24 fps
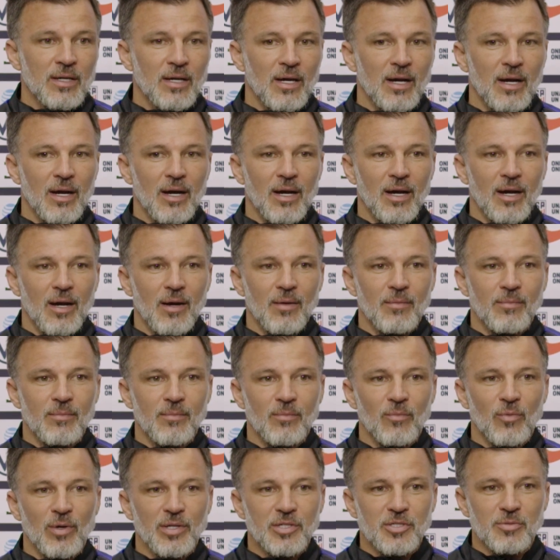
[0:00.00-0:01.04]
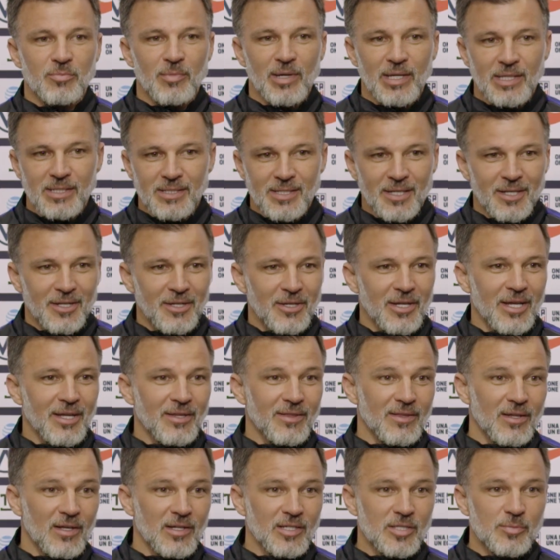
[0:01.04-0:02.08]
um, which means in,
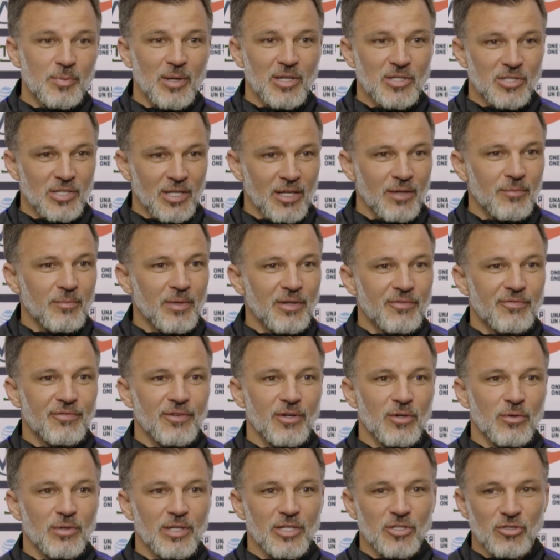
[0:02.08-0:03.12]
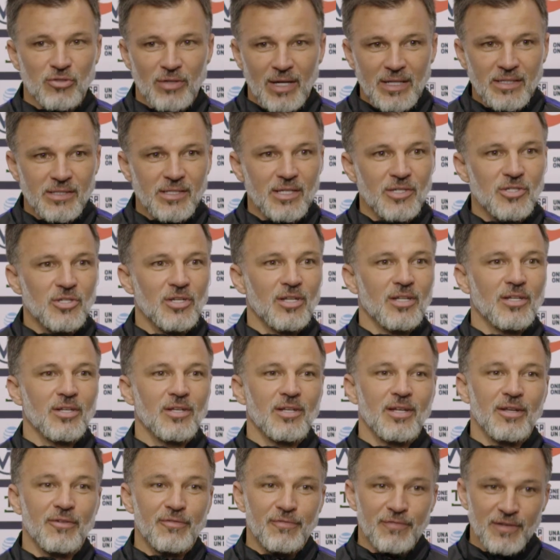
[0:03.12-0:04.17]
in especially in midfield in transition you
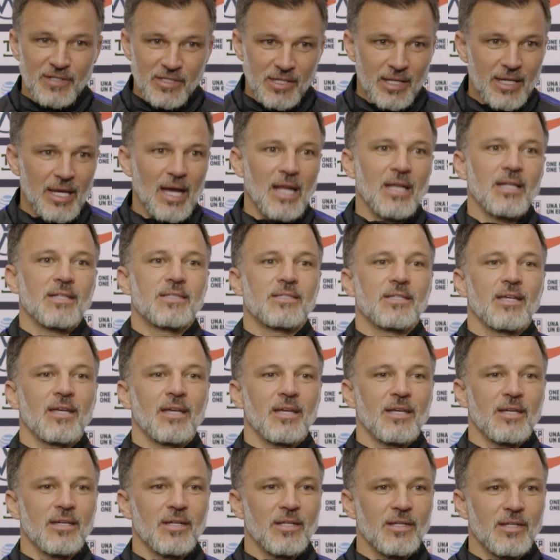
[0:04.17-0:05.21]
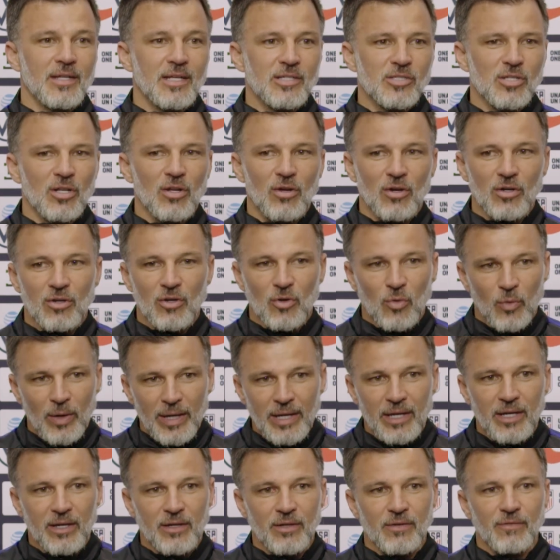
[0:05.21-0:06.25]
need physicality and there's a lot of
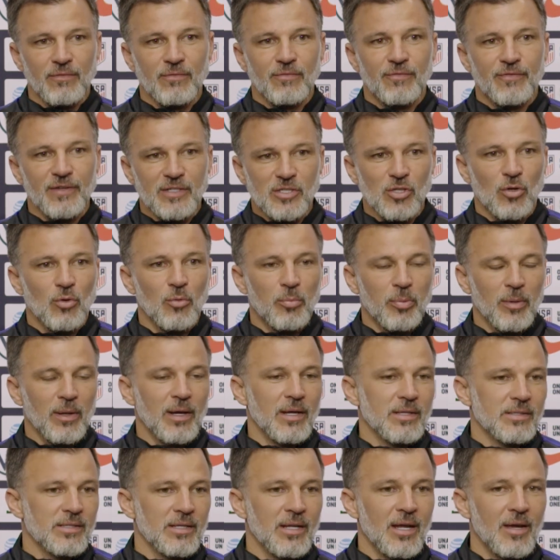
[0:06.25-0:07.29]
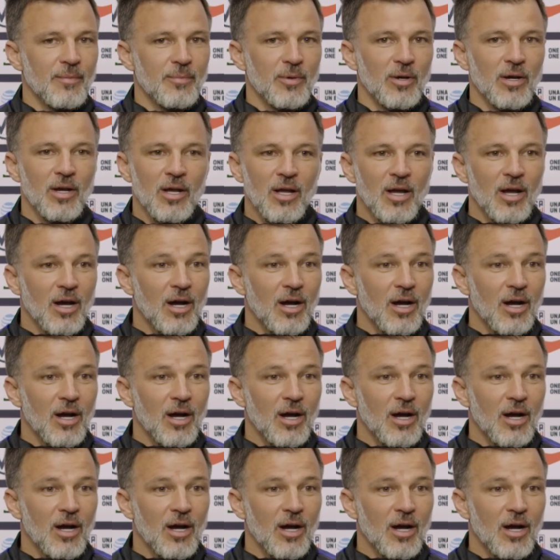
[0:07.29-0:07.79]
quick and physical players in there but